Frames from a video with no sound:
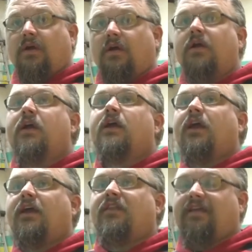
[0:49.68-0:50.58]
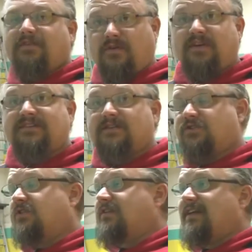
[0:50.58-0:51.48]
are, and that there is
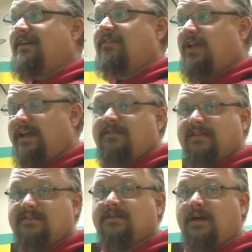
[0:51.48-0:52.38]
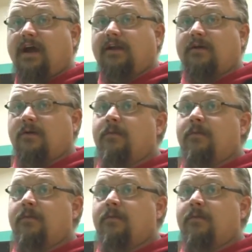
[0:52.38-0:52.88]
such a thing like this in Idaho.